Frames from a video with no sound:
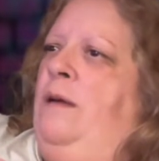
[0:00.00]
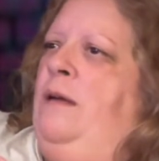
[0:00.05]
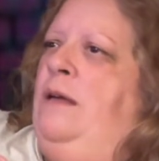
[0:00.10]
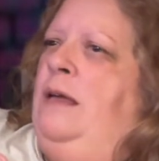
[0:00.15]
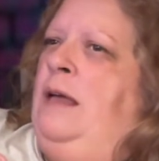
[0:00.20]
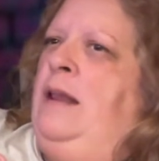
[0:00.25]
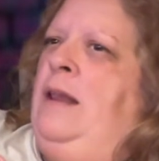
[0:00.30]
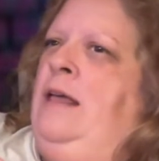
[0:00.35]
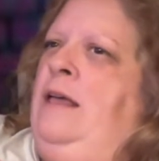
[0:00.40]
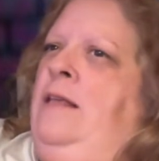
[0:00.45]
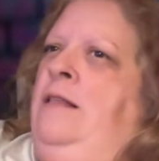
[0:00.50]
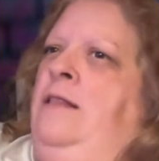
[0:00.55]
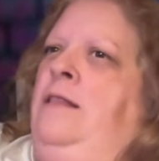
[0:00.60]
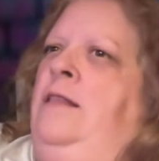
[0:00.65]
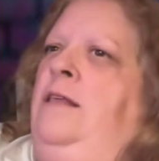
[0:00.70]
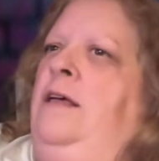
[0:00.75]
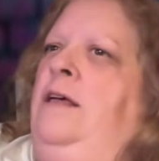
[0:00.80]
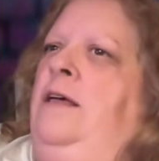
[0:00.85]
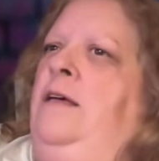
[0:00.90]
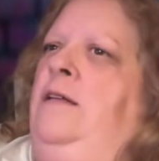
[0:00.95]
getting
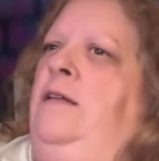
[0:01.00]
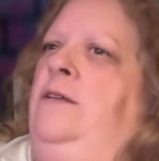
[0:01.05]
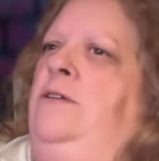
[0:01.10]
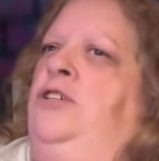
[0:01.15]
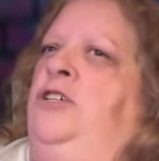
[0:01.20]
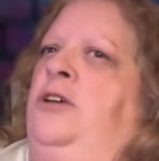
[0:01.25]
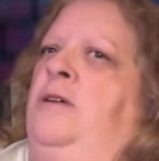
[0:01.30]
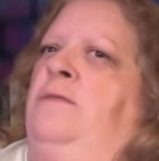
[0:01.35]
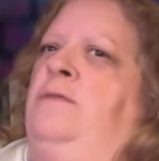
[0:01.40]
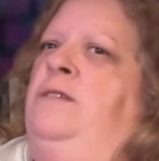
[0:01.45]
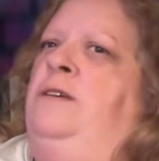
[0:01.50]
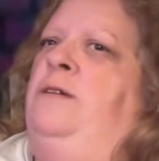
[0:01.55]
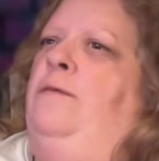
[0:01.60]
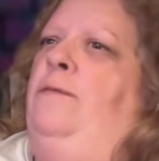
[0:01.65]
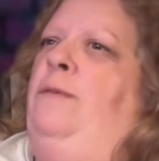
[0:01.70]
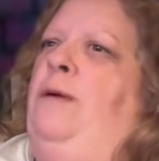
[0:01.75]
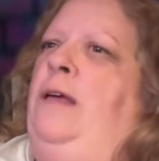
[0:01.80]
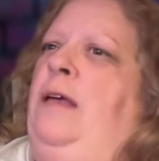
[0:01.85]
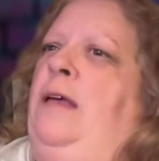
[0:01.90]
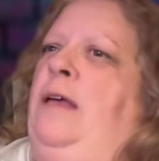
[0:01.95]
the shifts
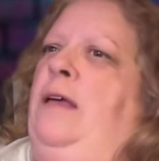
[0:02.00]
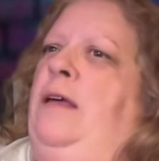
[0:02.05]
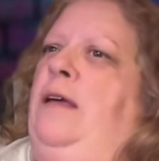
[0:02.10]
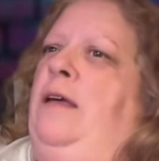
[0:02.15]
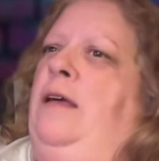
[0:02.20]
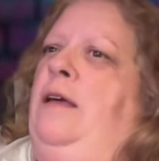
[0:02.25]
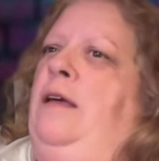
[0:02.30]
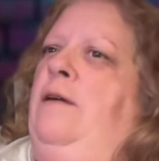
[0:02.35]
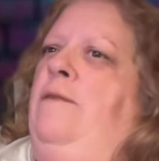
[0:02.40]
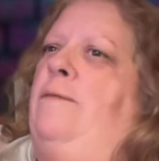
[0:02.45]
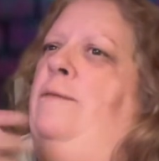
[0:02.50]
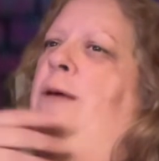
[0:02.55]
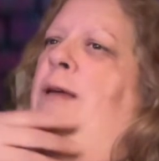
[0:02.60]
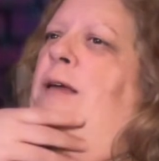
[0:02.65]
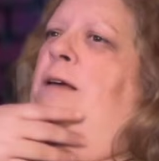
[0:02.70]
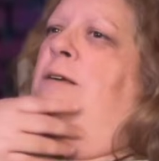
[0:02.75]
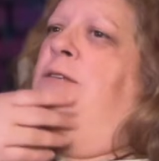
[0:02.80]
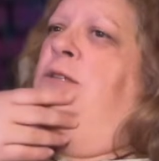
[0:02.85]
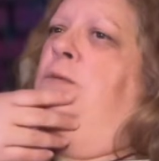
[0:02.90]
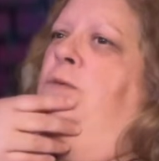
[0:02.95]
everybody
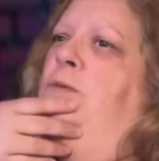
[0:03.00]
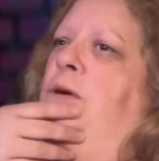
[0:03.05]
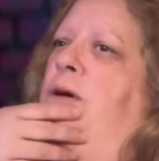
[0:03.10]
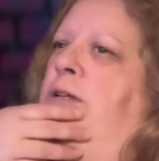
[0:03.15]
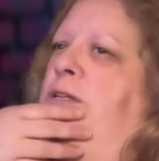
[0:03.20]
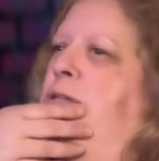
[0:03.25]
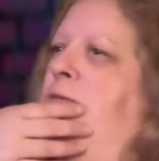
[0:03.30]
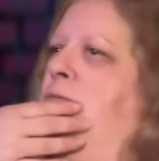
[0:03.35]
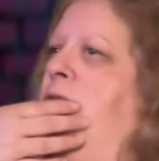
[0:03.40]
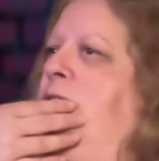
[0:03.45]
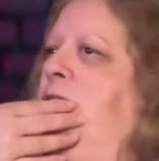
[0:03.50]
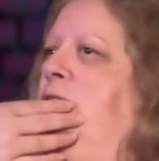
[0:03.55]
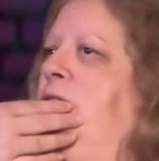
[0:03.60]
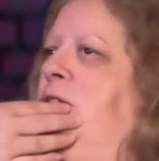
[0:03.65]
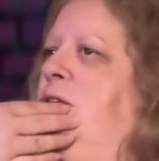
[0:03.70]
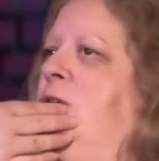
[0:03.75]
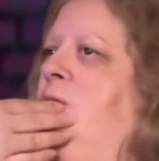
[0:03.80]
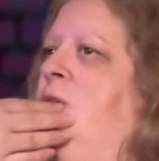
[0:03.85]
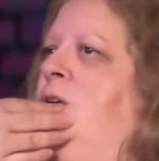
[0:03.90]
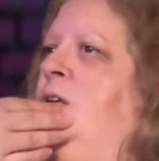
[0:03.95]
else wants when
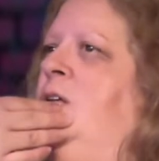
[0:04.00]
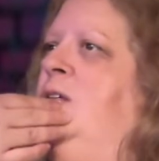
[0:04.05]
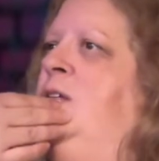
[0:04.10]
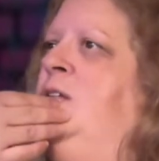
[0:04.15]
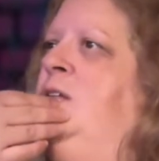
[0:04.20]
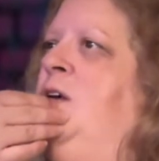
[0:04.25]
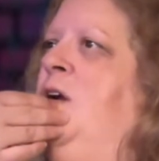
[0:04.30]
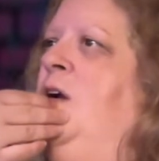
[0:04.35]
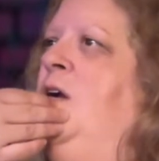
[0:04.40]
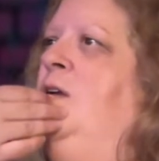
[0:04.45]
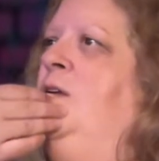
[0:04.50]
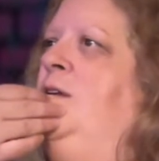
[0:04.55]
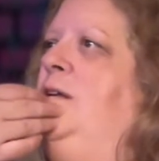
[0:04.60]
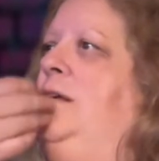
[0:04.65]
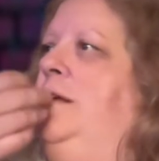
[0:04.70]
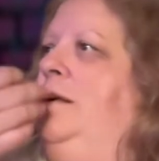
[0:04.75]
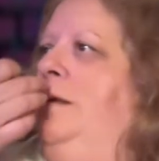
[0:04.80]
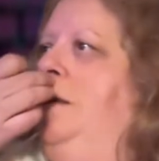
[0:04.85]
you start.